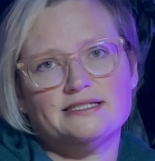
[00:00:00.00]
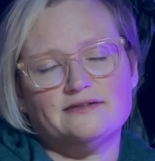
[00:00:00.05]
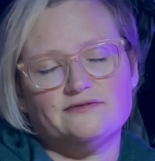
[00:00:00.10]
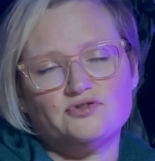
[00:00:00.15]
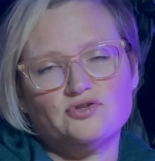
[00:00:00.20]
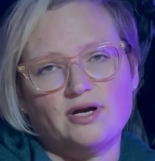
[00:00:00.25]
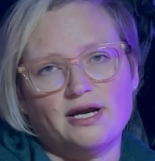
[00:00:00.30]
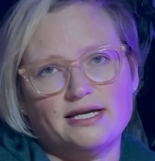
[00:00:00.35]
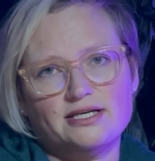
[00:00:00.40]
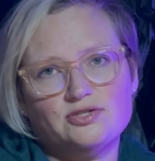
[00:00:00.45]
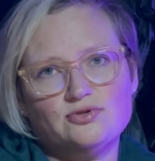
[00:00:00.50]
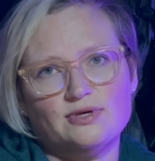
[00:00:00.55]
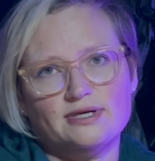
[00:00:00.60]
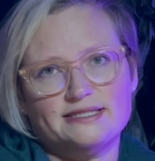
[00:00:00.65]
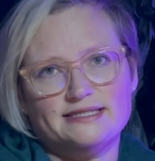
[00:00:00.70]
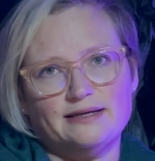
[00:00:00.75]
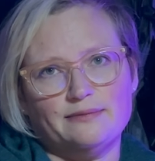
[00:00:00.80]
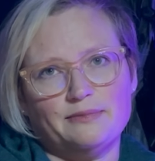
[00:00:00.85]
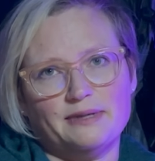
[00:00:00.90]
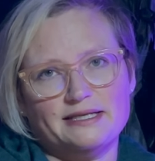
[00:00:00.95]
of trying to
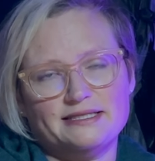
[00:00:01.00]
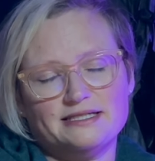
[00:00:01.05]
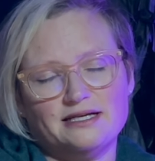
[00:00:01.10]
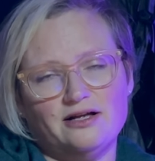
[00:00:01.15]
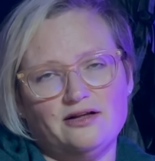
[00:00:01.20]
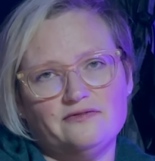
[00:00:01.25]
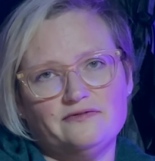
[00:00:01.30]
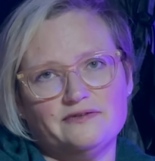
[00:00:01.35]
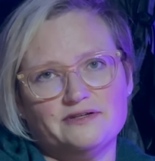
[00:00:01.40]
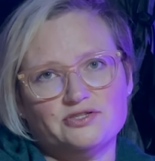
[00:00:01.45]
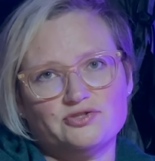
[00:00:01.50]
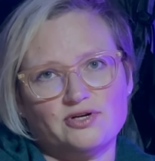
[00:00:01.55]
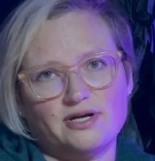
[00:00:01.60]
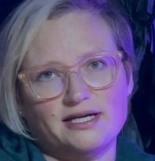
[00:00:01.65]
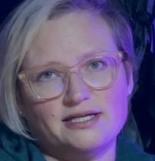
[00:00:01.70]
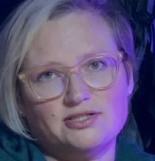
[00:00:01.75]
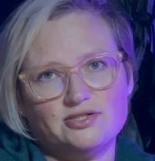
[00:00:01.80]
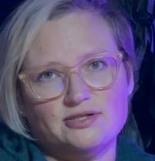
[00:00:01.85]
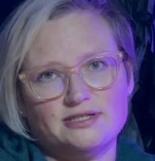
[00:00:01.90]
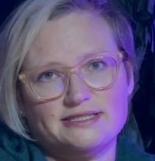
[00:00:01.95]
accept myself and
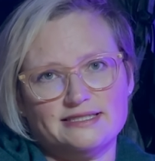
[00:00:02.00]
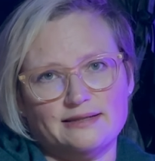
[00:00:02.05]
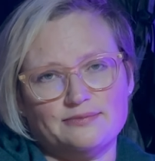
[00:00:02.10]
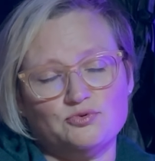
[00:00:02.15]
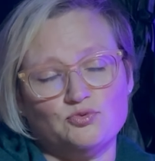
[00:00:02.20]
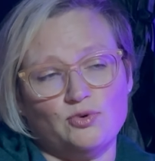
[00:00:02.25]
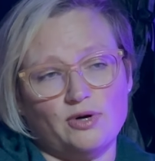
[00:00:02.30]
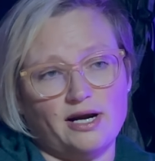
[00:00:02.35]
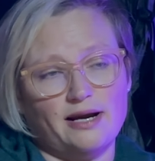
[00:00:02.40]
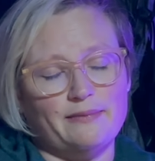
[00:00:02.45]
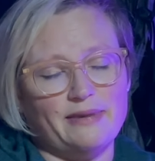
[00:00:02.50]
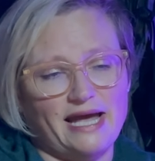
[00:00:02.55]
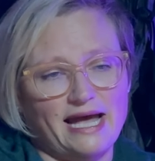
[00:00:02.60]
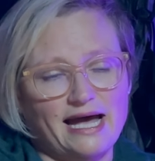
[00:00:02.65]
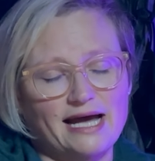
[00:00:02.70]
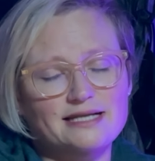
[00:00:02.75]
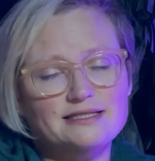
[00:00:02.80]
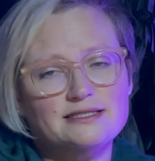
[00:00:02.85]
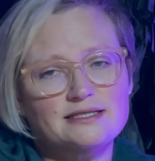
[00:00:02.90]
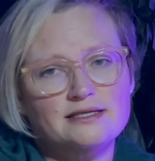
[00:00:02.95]
trying to accept where I'm
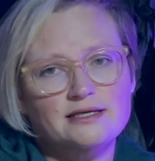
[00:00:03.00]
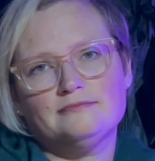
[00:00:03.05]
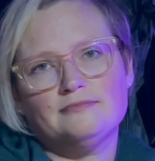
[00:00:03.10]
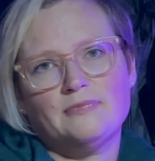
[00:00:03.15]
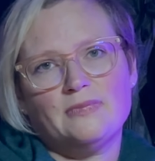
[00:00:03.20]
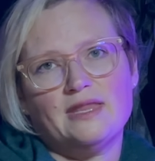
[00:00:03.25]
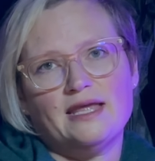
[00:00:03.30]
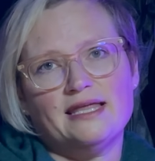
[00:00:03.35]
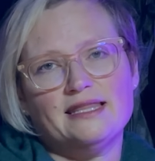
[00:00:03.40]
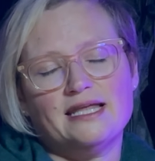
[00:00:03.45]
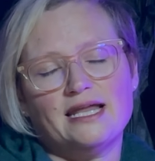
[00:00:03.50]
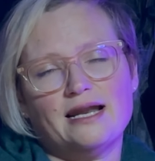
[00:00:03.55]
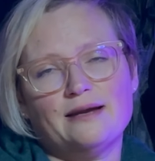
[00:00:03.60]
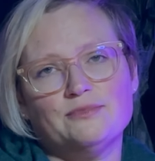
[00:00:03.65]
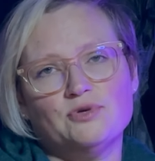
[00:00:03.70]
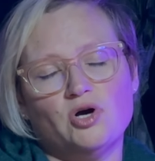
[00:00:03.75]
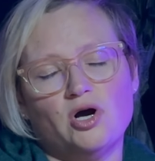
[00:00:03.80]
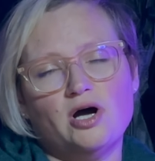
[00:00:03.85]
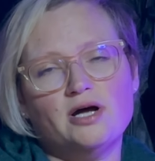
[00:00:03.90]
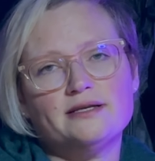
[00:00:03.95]
at and that
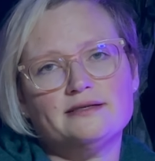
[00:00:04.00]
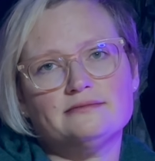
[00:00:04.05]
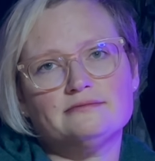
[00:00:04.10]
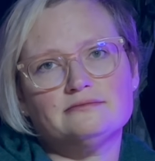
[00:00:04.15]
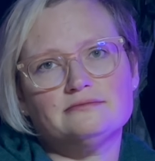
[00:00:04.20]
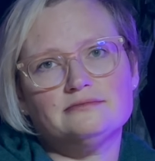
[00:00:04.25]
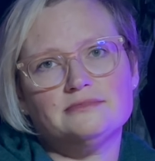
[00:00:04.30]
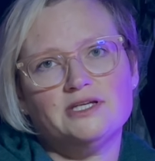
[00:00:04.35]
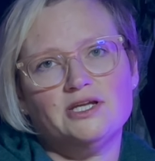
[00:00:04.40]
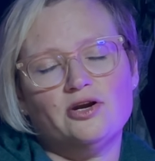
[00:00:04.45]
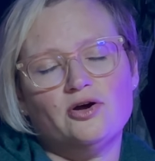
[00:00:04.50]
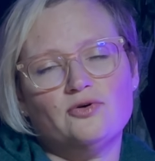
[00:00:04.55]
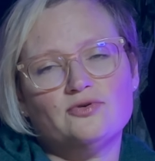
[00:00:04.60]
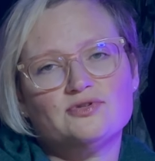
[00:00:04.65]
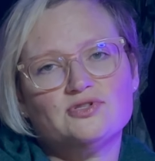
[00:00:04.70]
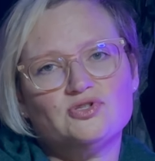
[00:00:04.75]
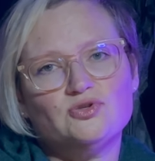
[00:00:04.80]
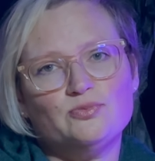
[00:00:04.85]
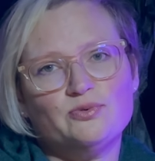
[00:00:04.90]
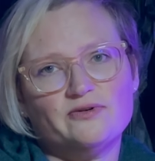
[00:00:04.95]
I'm not you know,
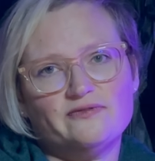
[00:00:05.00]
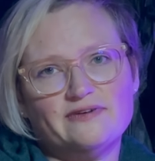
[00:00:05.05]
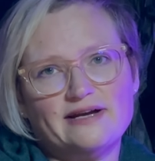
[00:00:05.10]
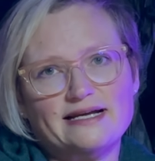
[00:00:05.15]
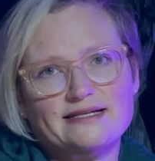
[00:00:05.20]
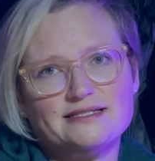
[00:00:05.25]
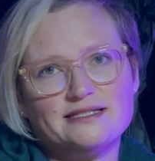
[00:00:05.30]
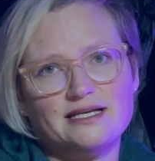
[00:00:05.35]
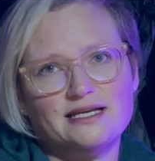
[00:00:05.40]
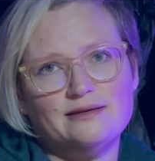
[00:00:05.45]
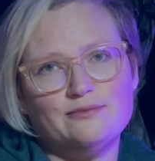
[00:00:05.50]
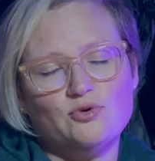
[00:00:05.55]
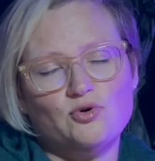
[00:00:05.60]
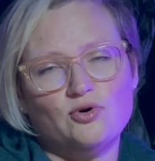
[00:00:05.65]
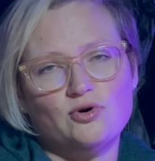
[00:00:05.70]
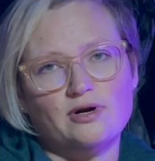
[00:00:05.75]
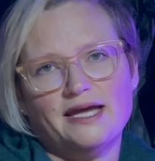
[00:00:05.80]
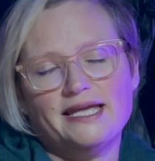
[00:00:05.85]
super fast anymore.